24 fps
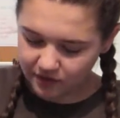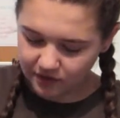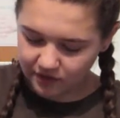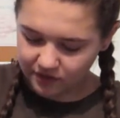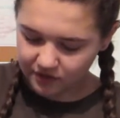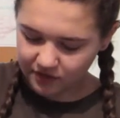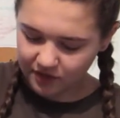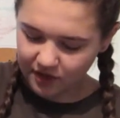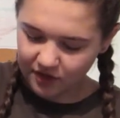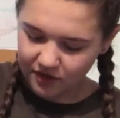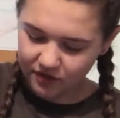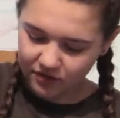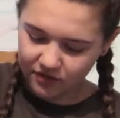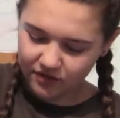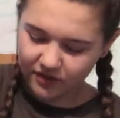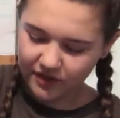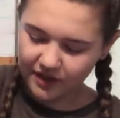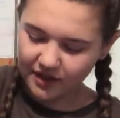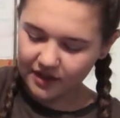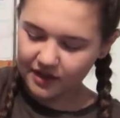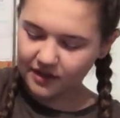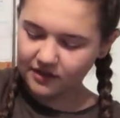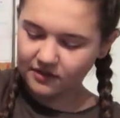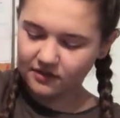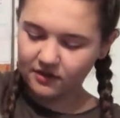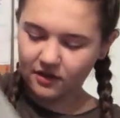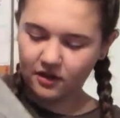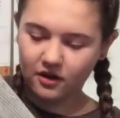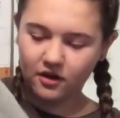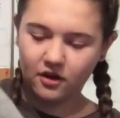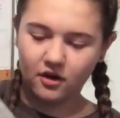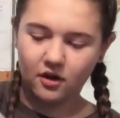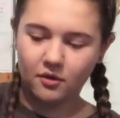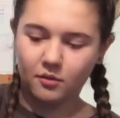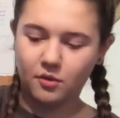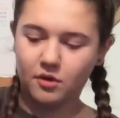So these
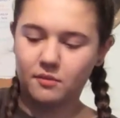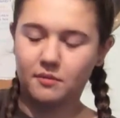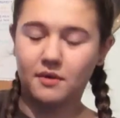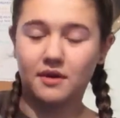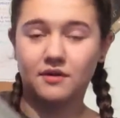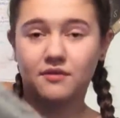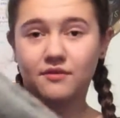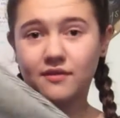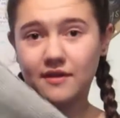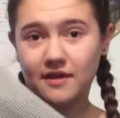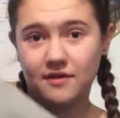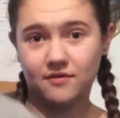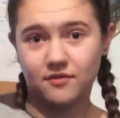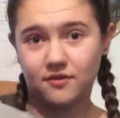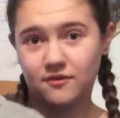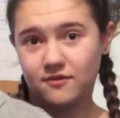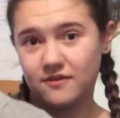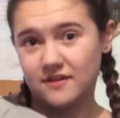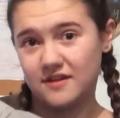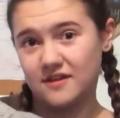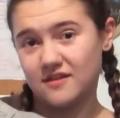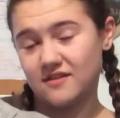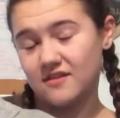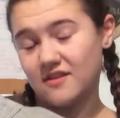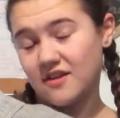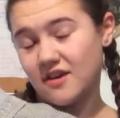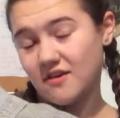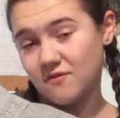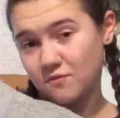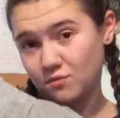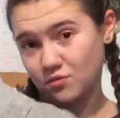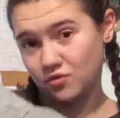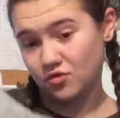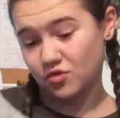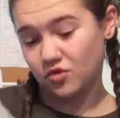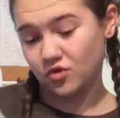are one of my favourite things
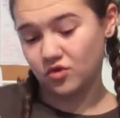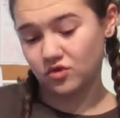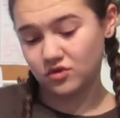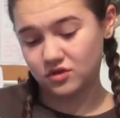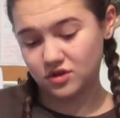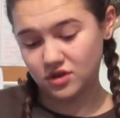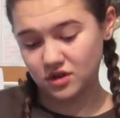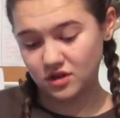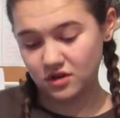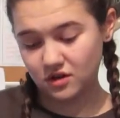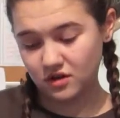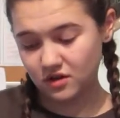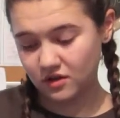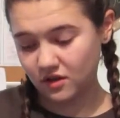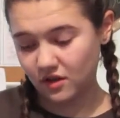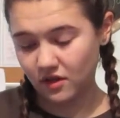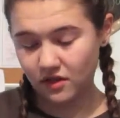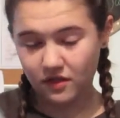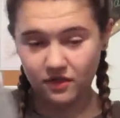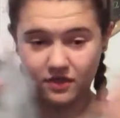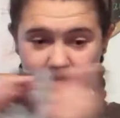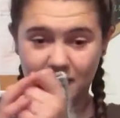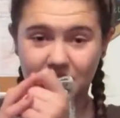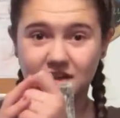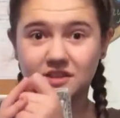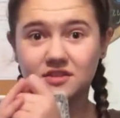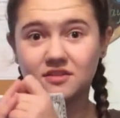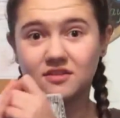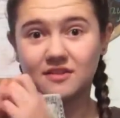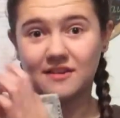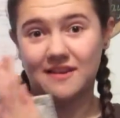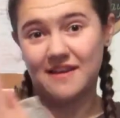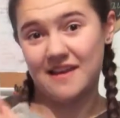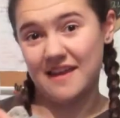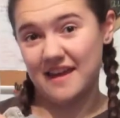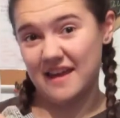I've brought
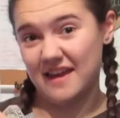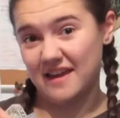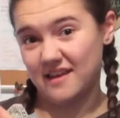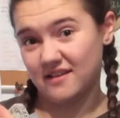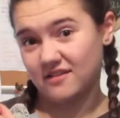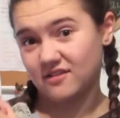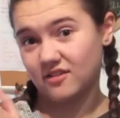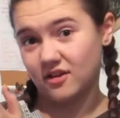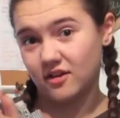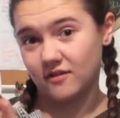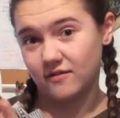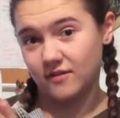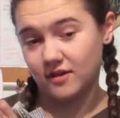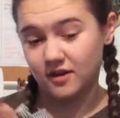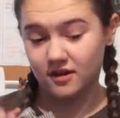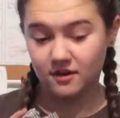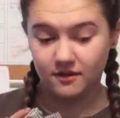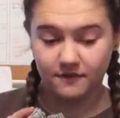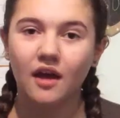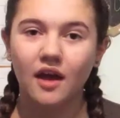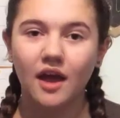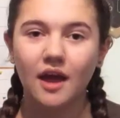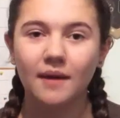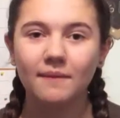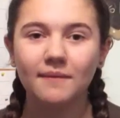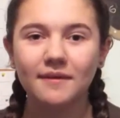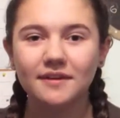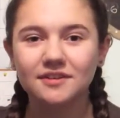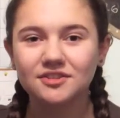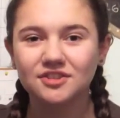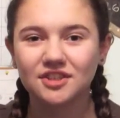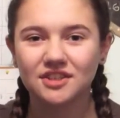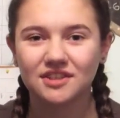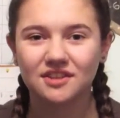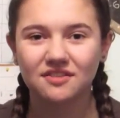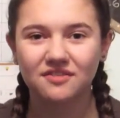this year so far. Hope you
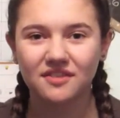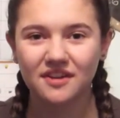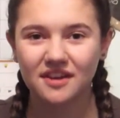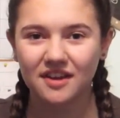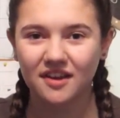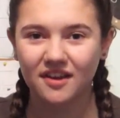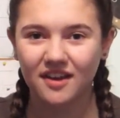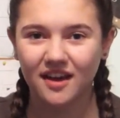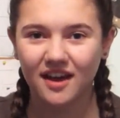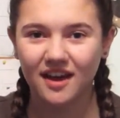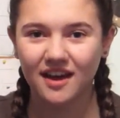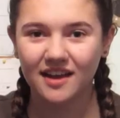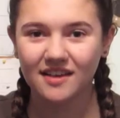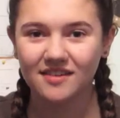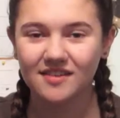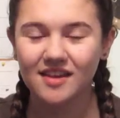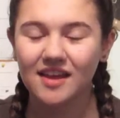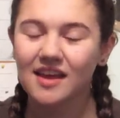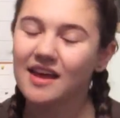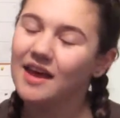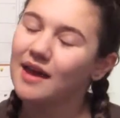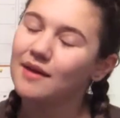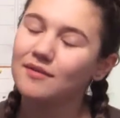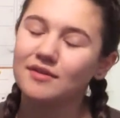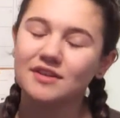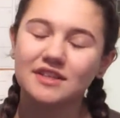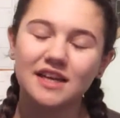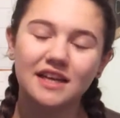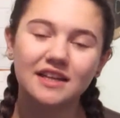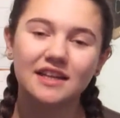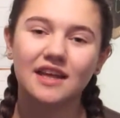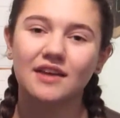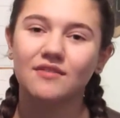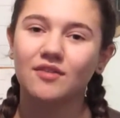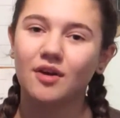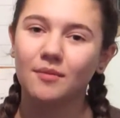enjoyed this video guys. If you
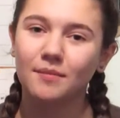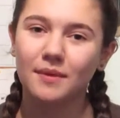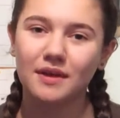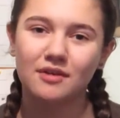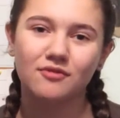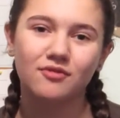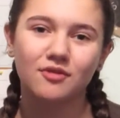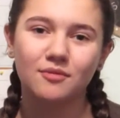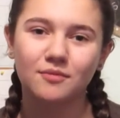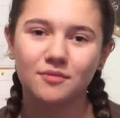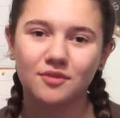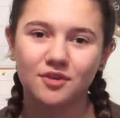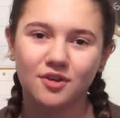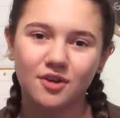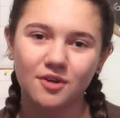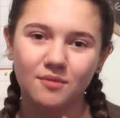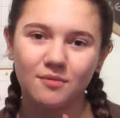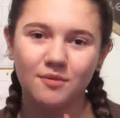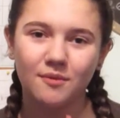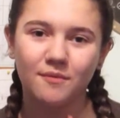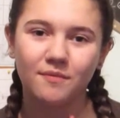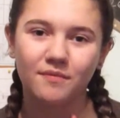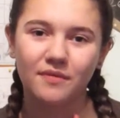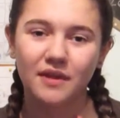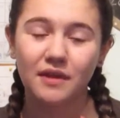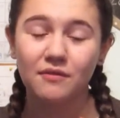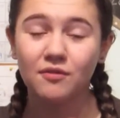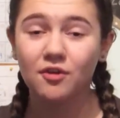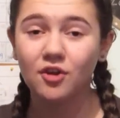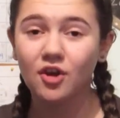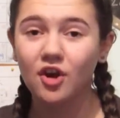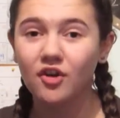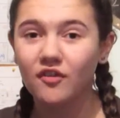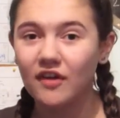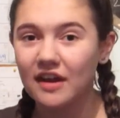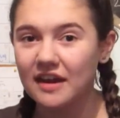did, give it a big thumbs up. If
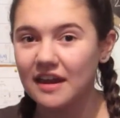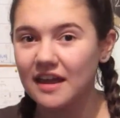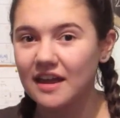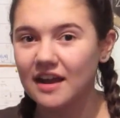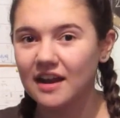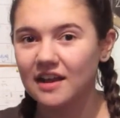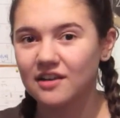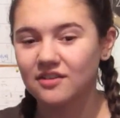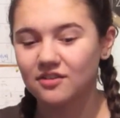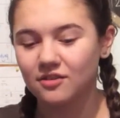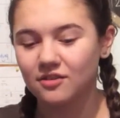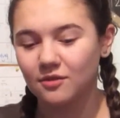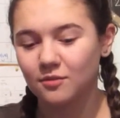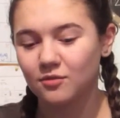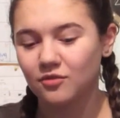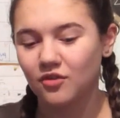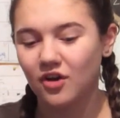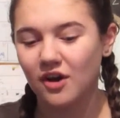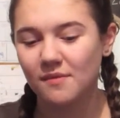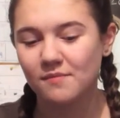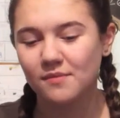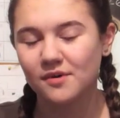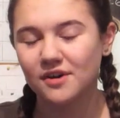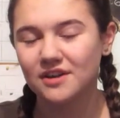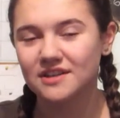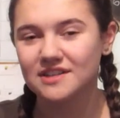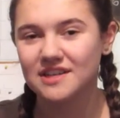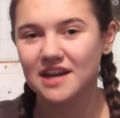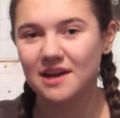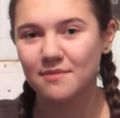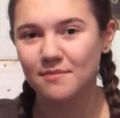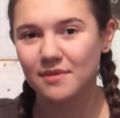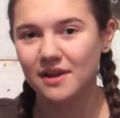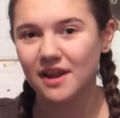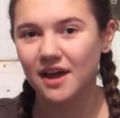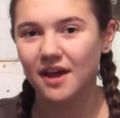you're not already, click the subscribe button
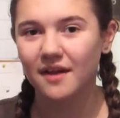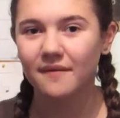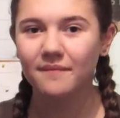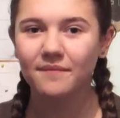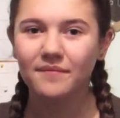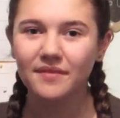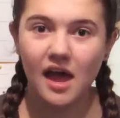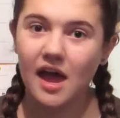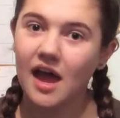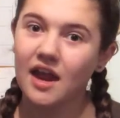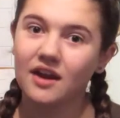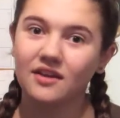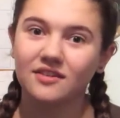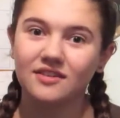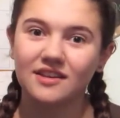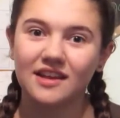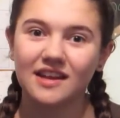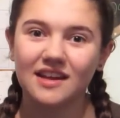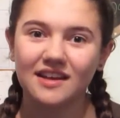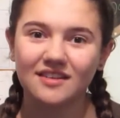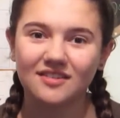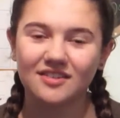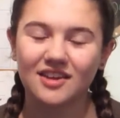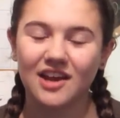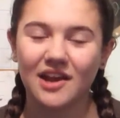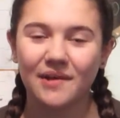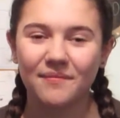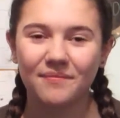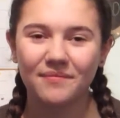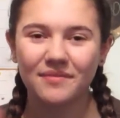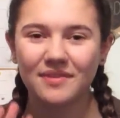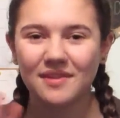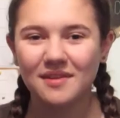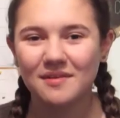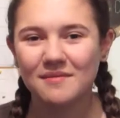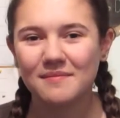down below and I'll see you next
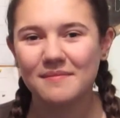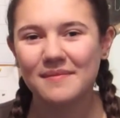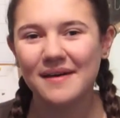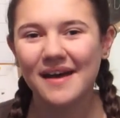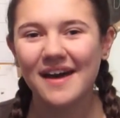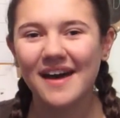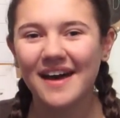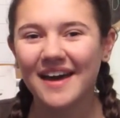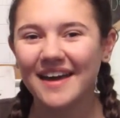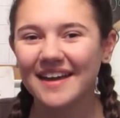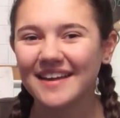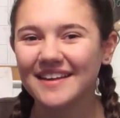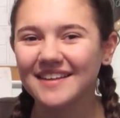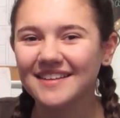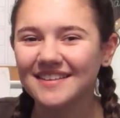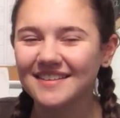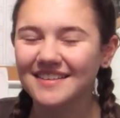time. Bye!